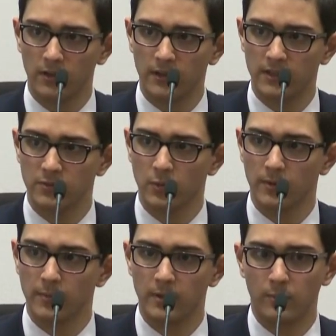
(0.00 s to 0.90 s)
and that's
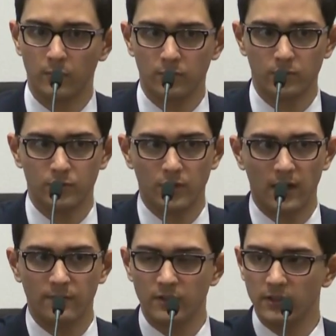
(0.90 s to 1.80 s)
where people
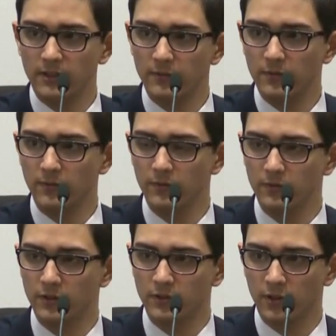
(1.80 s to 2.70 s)
drive
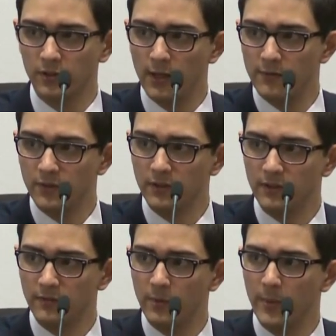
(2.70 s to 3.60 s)
to turn left and
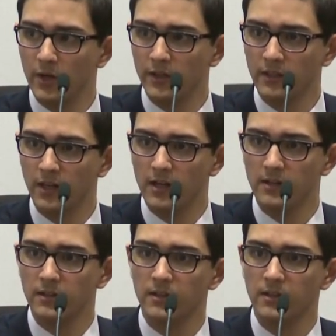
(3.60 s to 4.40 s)
leave the parking lot.